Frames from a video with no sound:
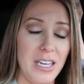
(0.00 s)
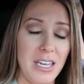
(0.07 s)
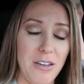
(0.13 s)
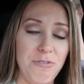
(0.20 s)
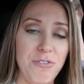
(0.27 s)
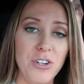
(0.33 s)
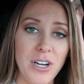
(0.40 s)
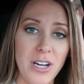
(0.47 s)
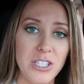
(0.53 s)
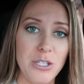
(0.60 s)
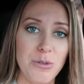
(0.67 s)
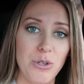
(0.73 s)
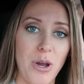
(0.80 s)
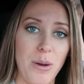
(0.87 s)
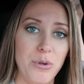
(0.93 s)
if you're not
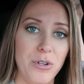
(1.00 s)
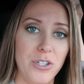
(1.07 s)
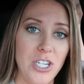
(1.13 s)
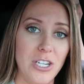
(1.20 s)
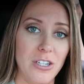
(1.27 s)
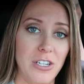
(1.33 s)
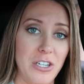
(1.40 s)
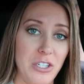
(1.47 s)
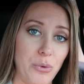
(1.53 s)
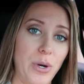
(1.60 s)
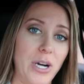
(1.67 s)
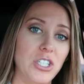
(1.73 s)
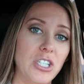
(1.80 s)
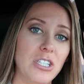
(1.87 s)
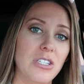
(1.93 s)
subscribed to our channel and you're
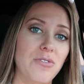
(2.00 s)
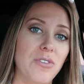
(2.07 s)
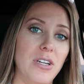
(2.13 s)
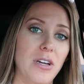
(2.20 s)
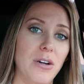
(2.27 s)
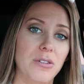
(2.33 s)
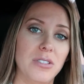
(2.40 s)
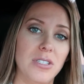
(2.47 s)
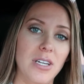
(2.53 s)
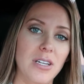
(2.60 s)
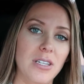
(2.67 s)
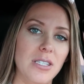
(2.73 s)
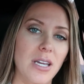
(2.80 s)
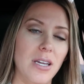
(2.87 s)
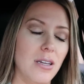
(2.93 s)
watching this video, take
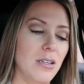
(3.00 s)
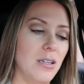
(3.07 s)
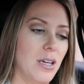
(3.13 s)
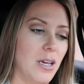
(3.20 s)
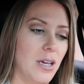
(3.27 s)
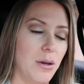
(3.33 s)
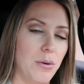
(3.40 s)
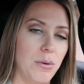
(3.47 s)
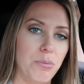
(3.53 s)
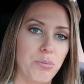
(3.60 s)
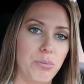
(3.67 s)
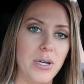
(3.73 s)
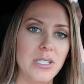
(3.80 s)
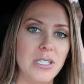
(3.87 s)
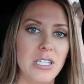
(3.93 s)
a second,
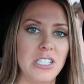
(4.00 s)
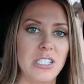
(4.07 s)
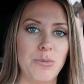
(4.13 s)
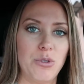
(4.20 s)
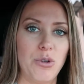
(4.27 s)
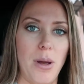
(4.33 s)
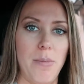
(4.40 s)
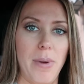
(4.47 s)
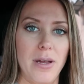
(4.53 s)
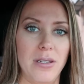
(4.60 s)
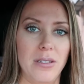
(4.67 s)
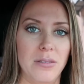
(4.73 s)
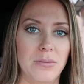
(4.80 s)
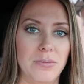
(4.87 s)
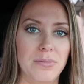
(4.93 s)
press that subscribe
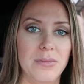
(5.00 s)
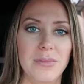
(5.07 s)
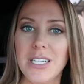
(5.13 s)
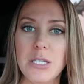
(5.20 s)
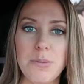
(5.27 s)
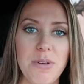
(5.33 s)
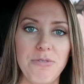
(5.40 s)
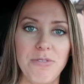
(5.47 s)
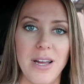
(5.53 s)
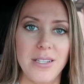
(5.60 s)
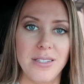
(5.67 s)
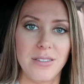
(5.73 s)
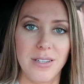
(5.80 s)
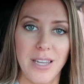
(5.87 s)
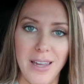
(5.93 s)
button. Let's be
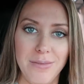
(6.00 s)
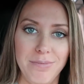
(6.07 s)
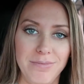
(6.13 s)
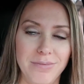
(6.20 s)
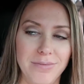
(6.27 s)
friends, okay?